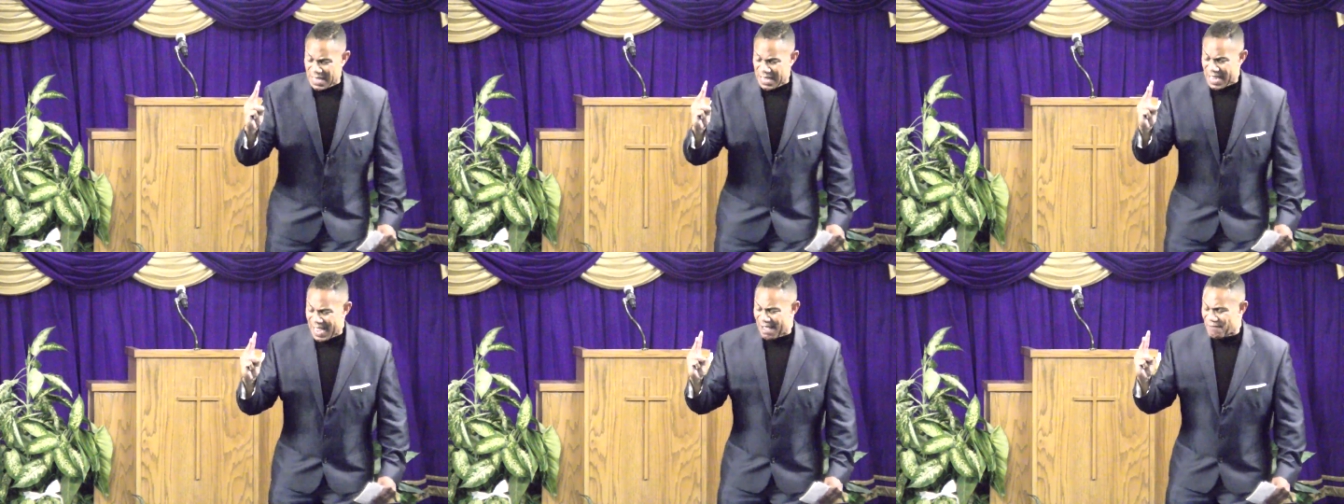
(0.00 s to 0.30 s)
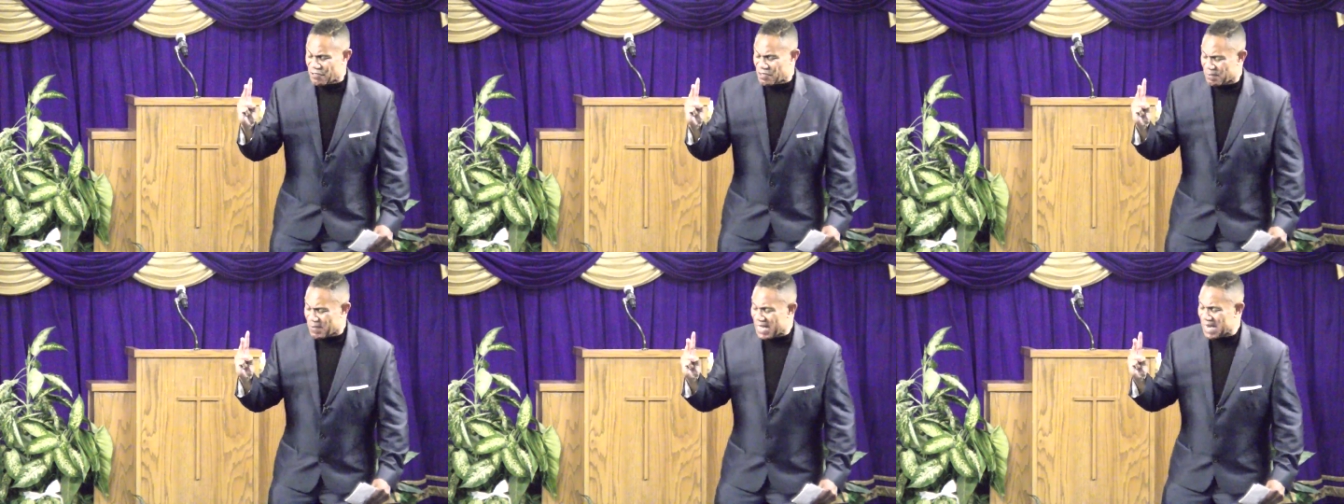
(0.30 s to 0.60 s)
Have
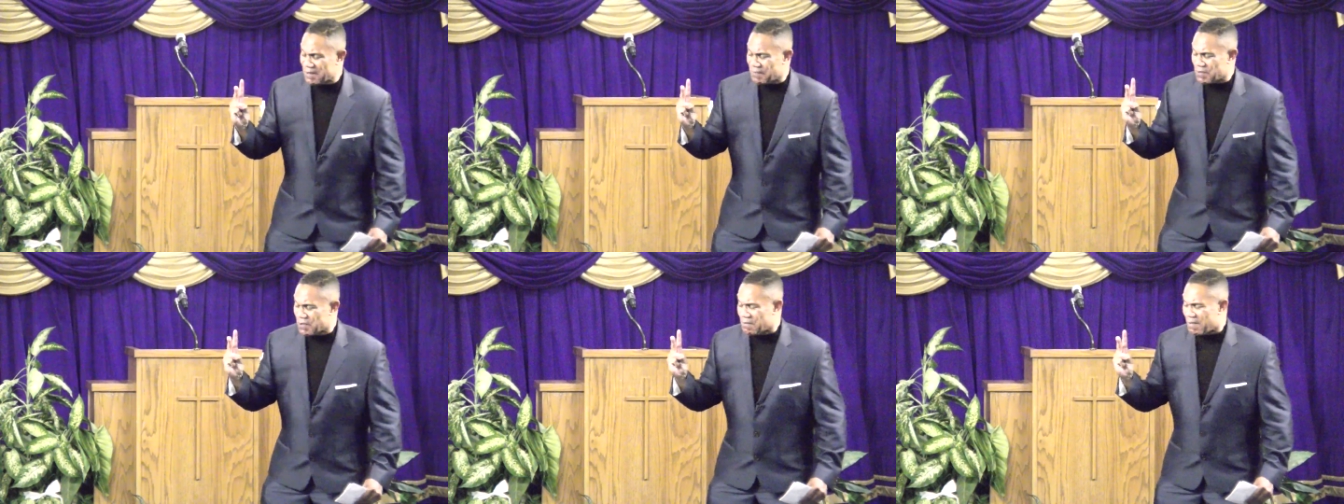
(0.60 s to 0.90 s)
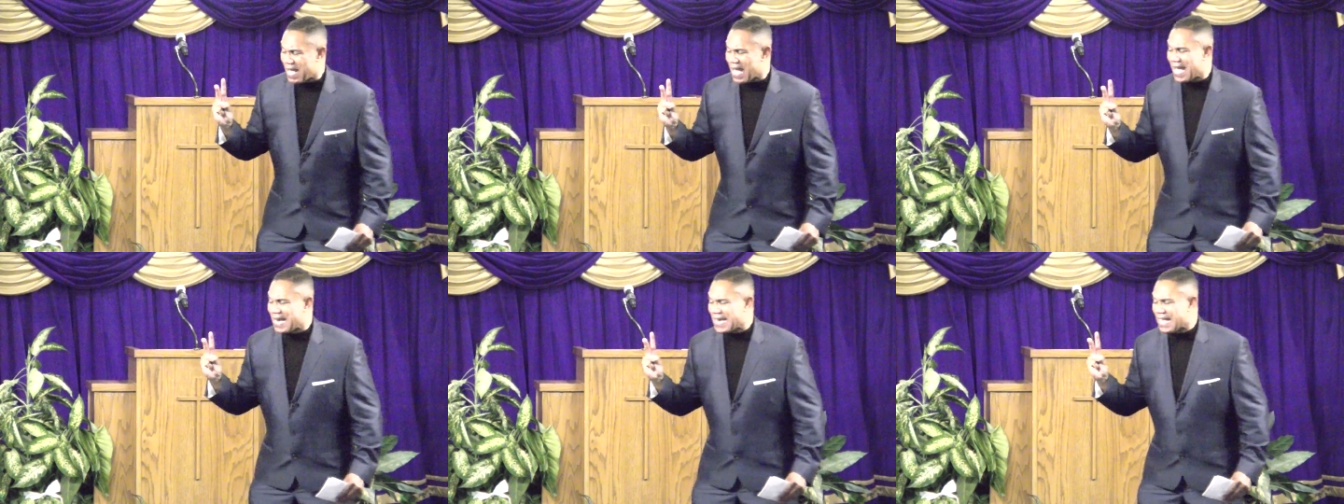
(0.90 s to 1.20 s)
you made up your
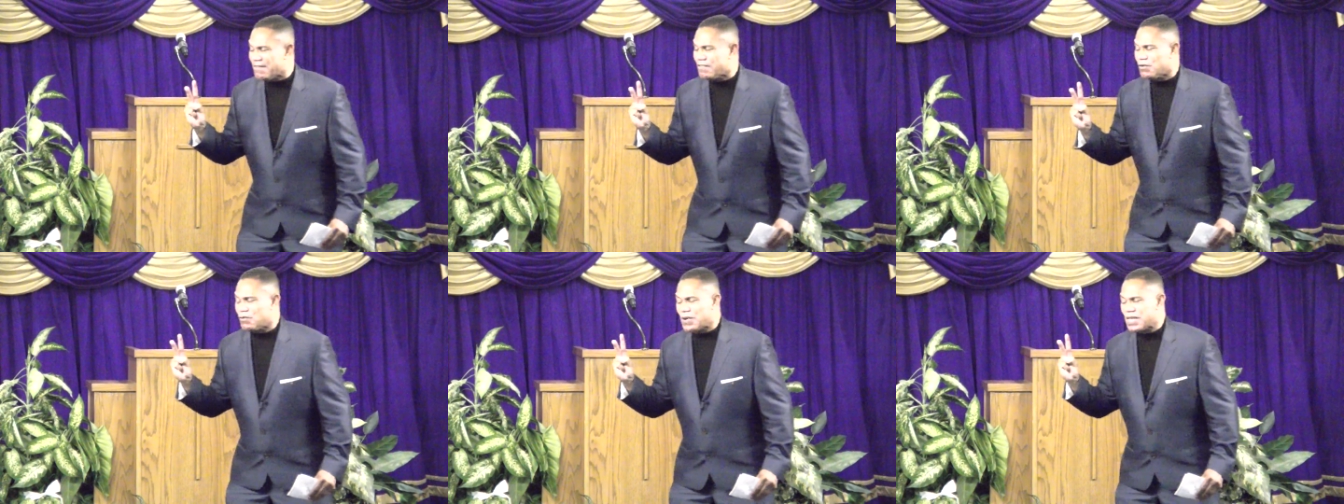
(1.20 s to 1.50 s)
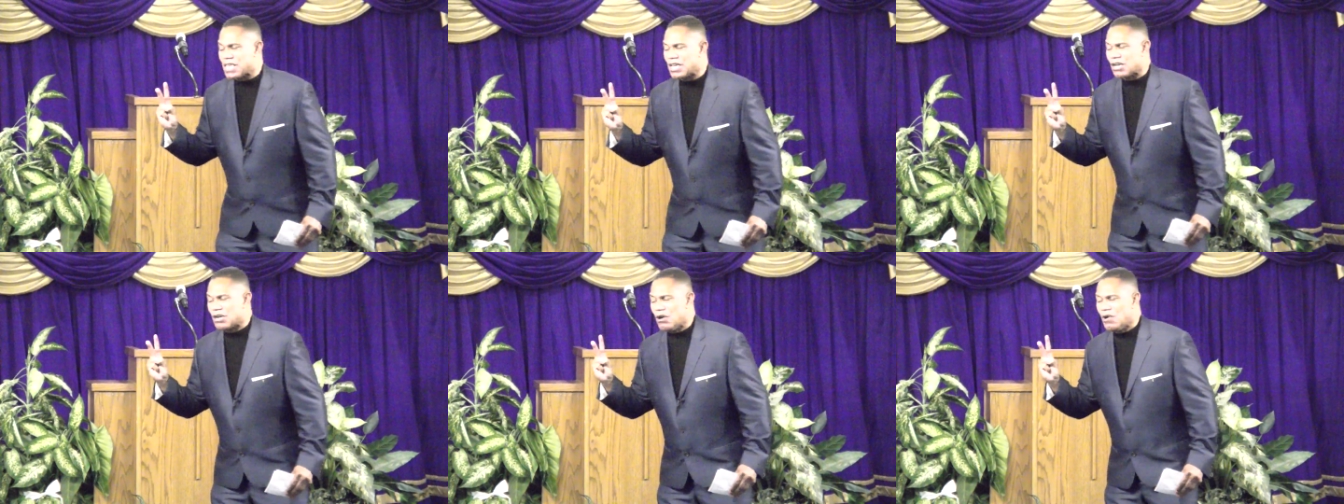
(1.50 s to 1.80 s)
mind, even when
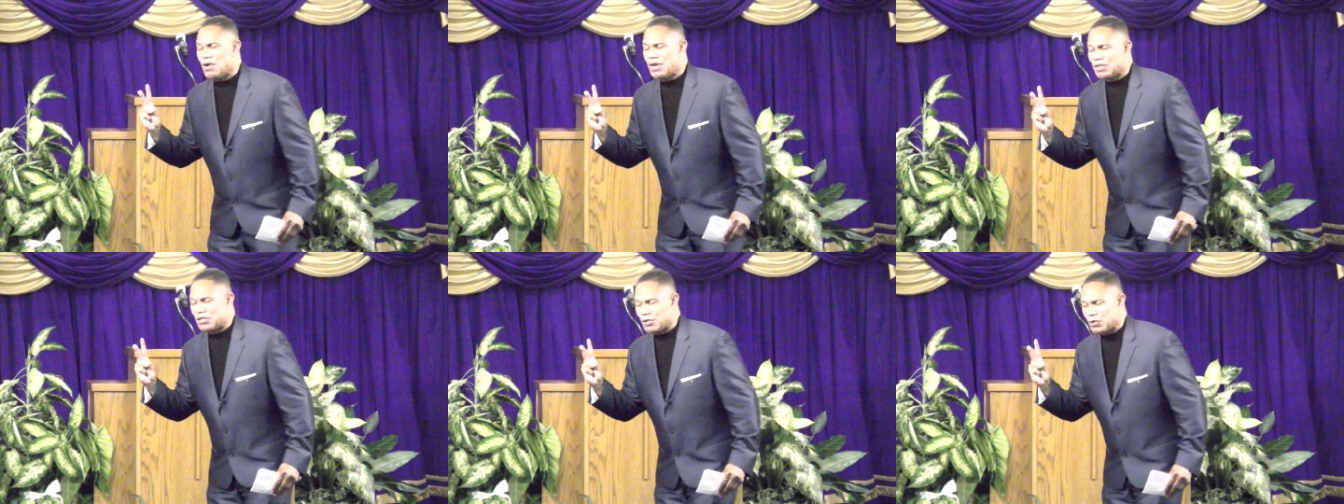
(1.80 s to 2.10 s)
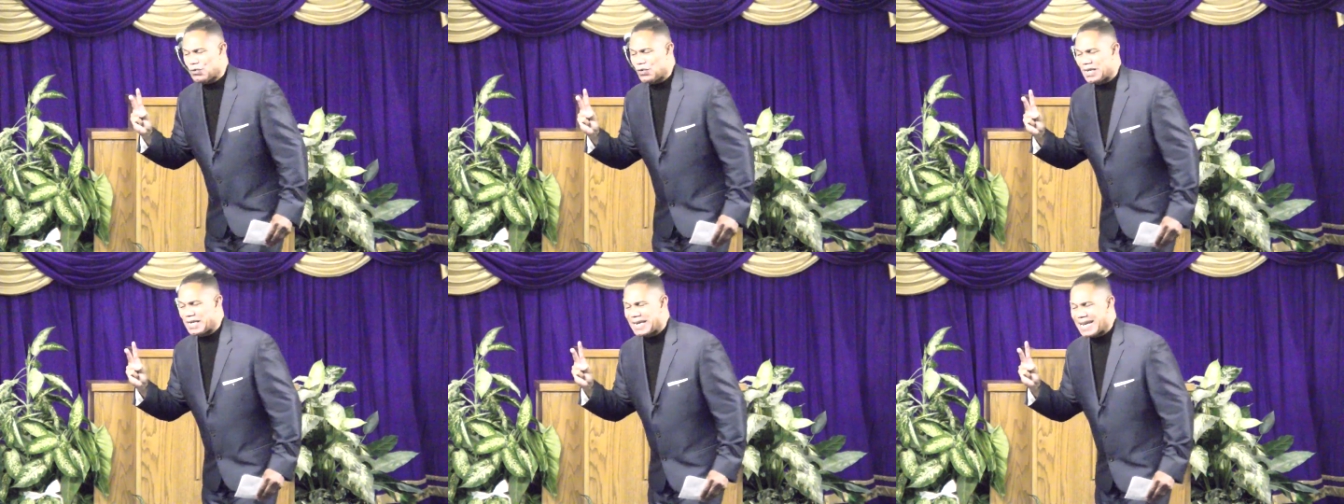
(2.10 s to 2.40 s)
you're going
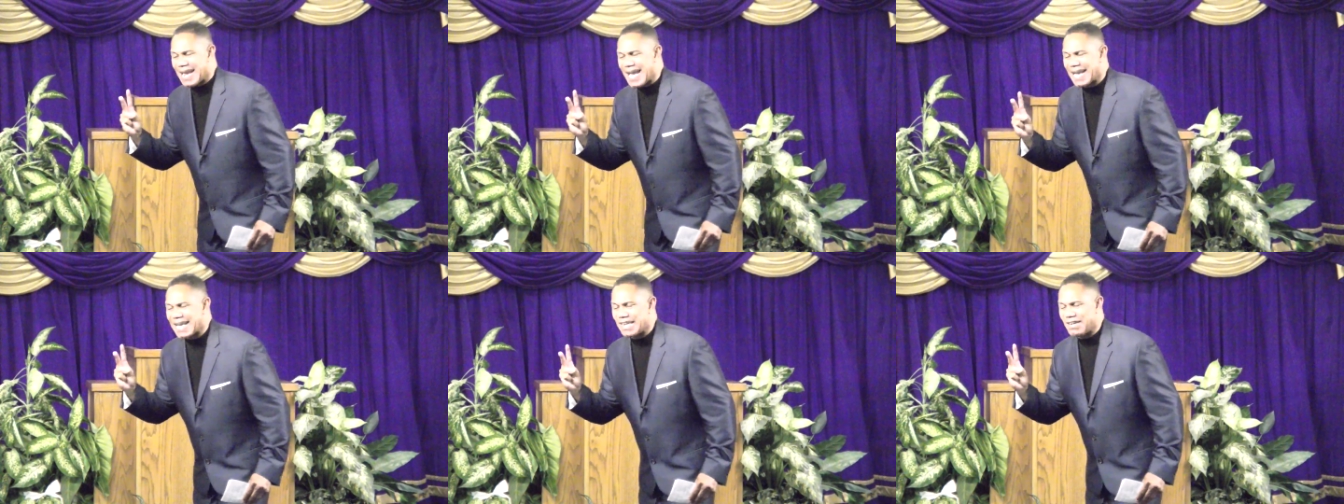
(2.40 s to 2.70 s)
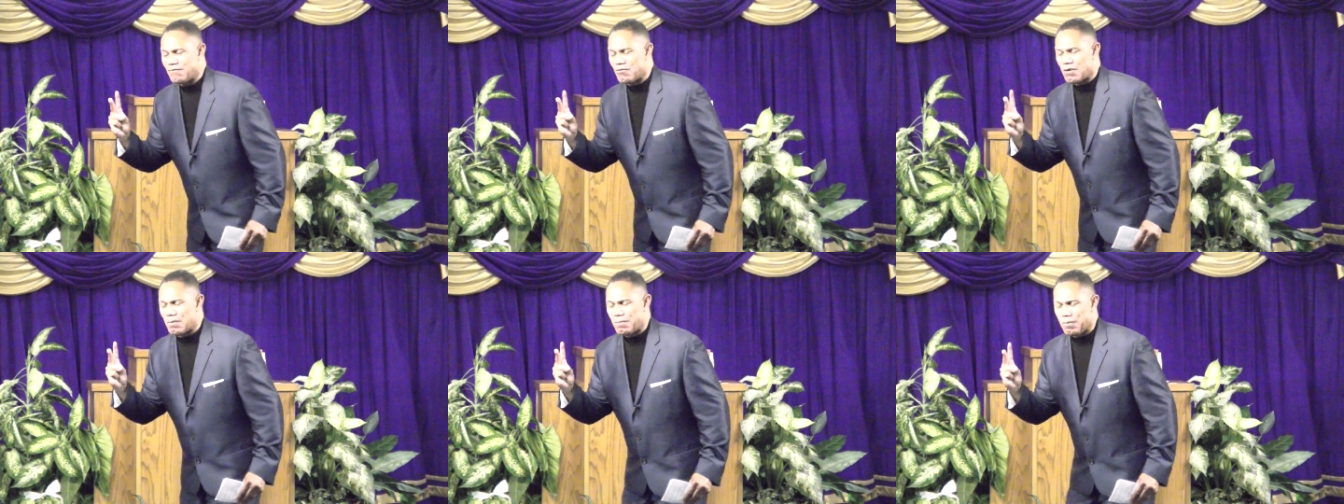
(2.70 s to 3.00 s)
through a
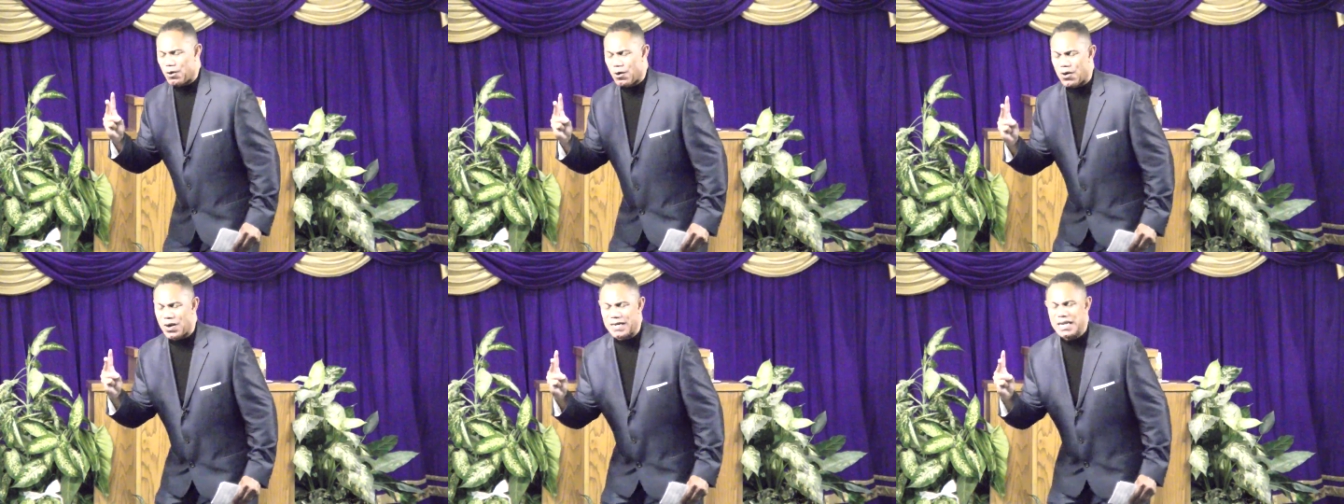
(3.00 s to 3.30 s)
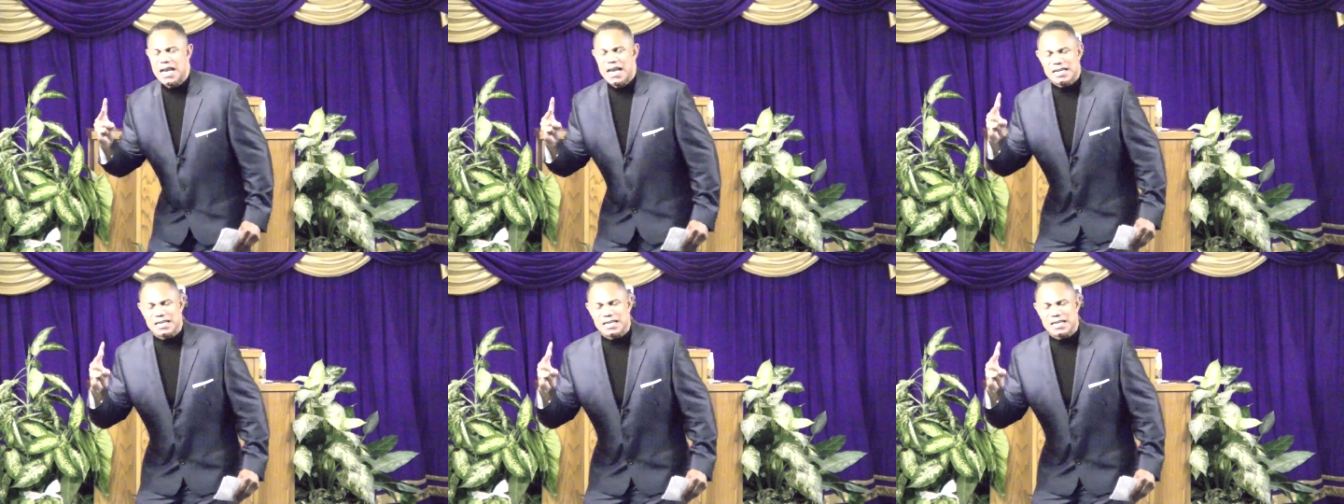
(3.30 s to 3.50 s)
negative report?